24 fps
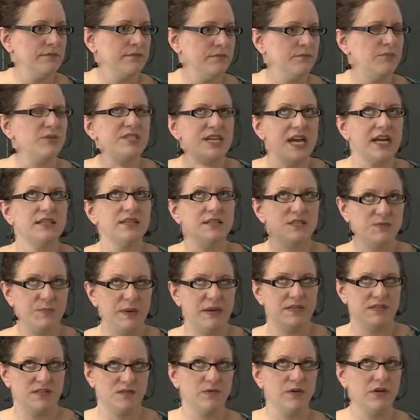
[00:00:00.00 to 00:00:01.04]
protected
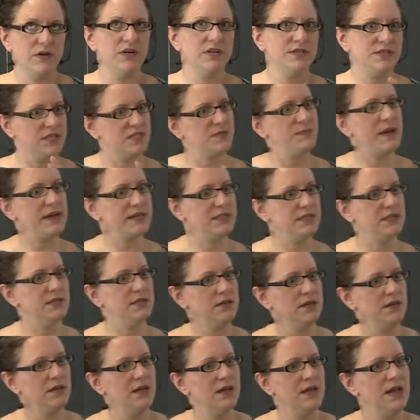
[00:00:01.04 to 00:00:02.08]
spaces where it is expected,
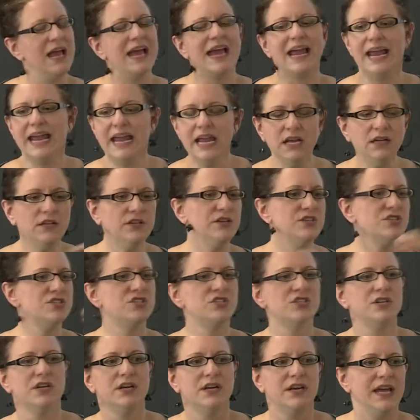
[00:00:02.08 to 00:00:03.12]

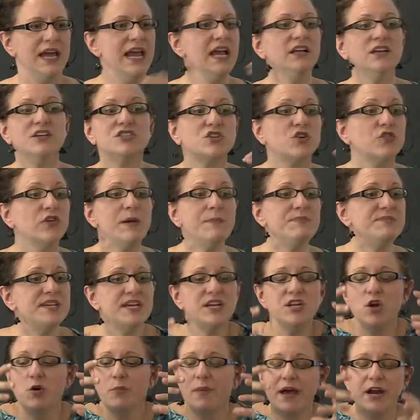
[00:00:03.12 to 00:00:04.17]
English, English creeps
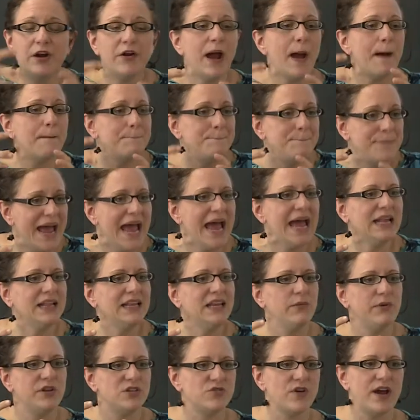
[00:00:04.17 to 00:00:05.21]
in no matter how
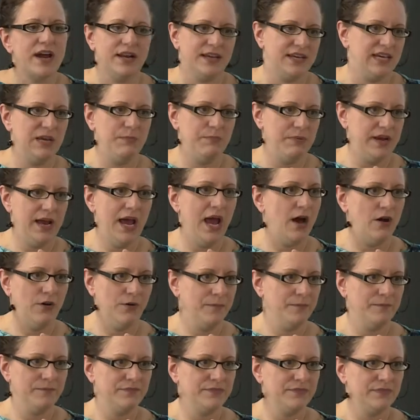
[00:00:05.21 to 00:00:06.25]
badly we try to keep it out.
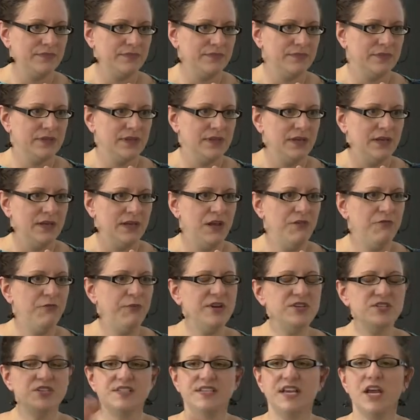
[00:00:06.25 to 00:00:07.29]
If we
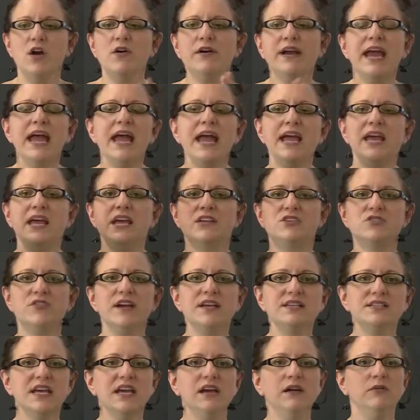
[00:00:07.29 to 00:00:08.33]
just say, okay,
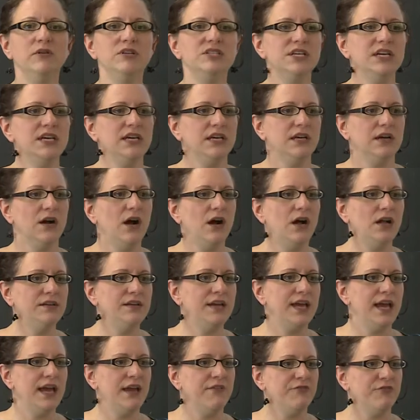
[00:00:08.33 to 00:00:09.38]
translanguaging all
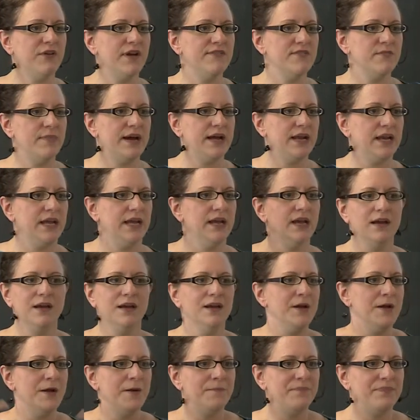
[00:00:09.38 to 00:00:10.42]
day for everybody,
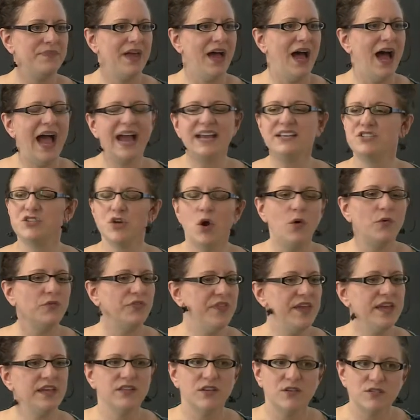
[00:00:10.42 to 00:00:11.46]
I don't
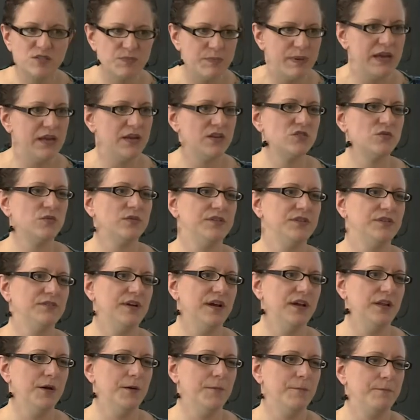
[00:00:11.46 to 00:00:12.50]
think their Spanish will
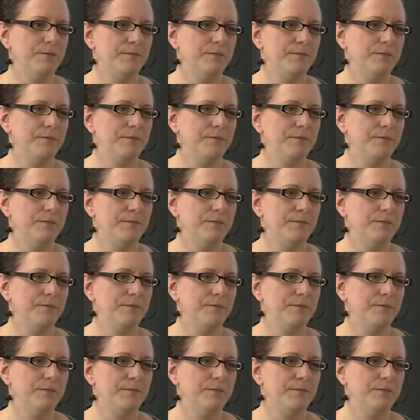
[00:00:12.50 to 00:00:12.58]
develop.